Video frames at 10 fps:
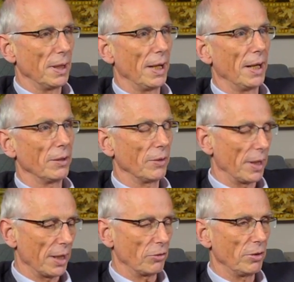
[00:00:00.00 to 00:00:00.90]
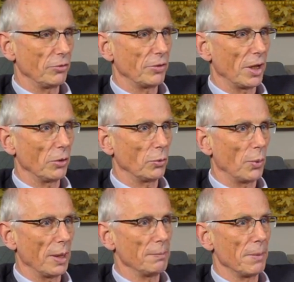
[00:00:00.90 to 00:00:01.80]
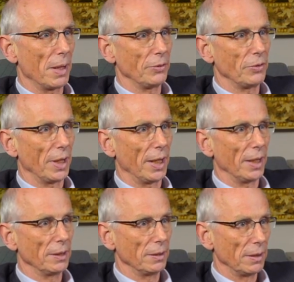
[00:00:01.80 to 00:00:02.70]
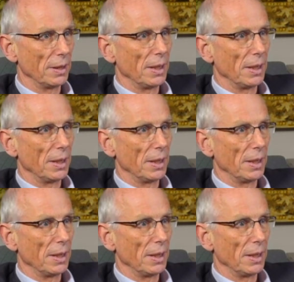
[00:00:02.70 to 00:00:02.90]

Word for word: and actually sound quite mundane,